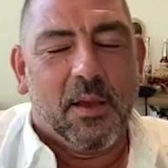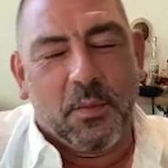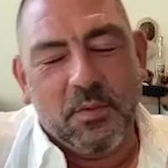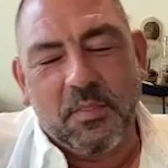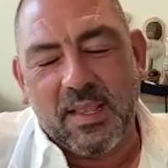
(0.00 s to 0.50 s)

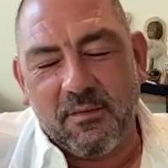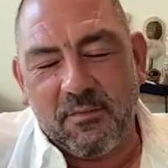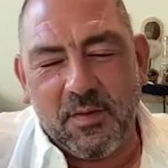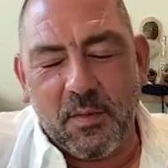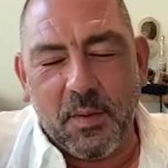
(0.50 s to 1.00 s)
when you think
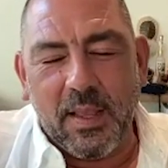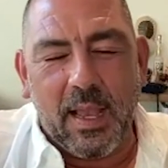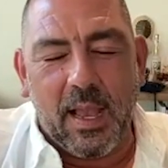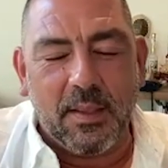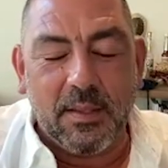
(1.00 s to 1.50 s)
of
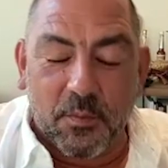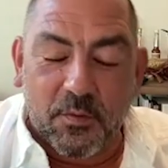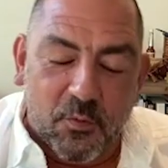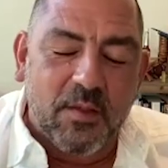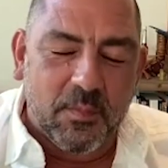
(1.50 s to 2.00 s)
it's
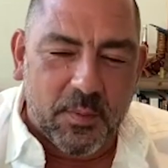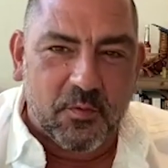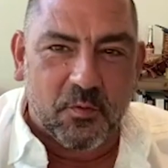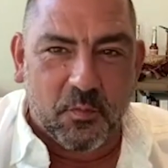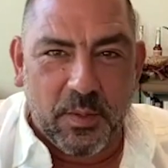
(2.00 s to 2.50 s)
crazy about
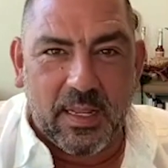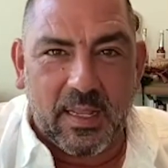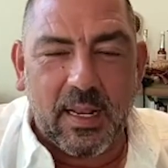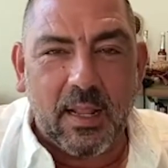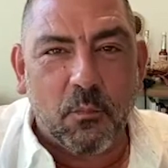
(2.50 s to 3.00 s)
social media,
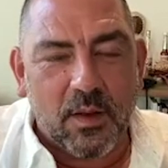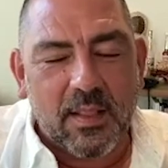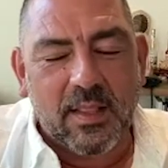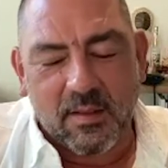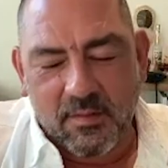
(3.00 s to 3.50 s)
and one of the
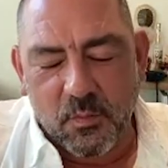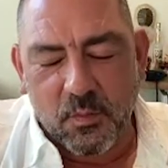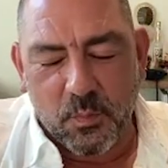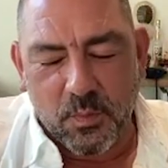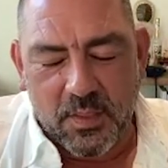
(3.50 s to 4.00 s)
things I deal
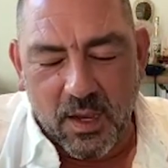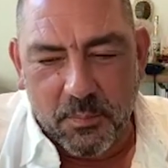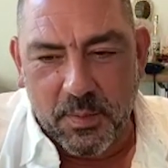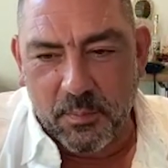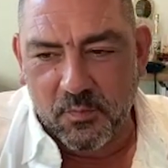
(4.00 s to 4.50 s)
with young
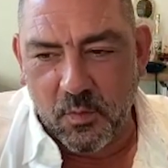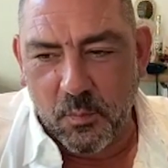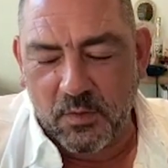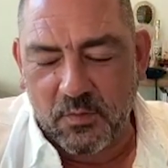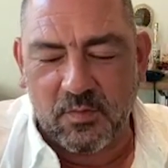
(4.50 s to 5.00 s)
people so
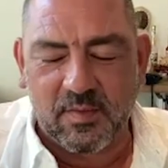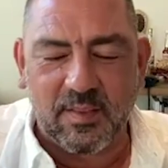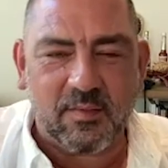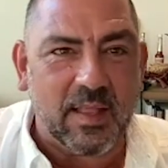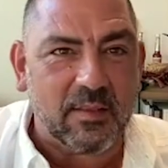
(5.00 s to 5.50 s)
much is the
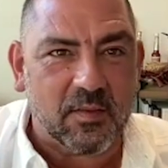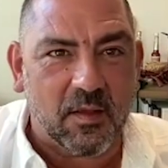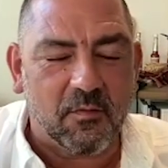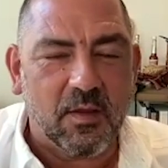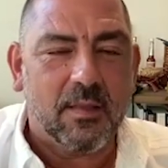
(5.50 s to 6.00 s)
sense
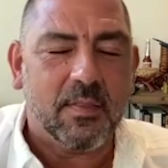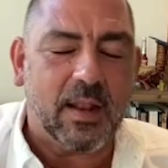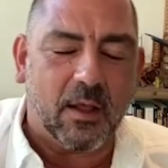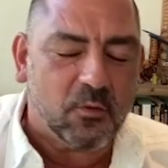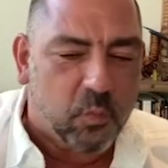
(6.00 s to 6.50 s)
of
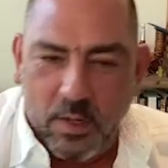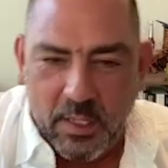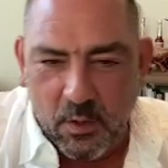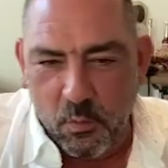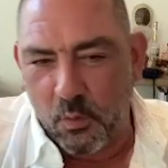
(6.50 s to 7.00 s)
that a
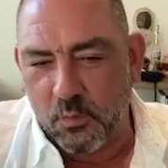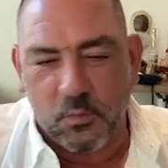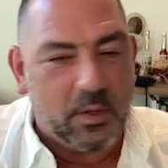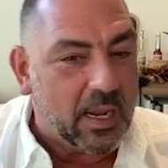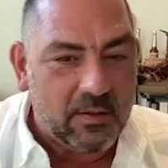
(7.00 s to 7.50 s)
20-year-old
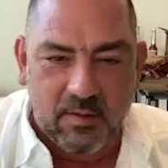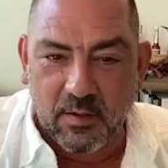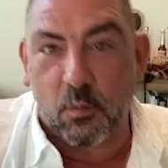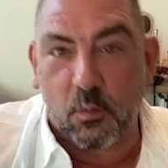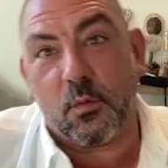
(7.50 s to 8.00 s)
or a
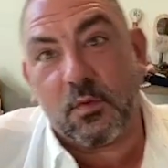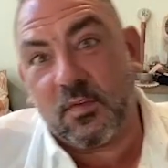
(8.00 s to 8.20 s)
19-year-old or a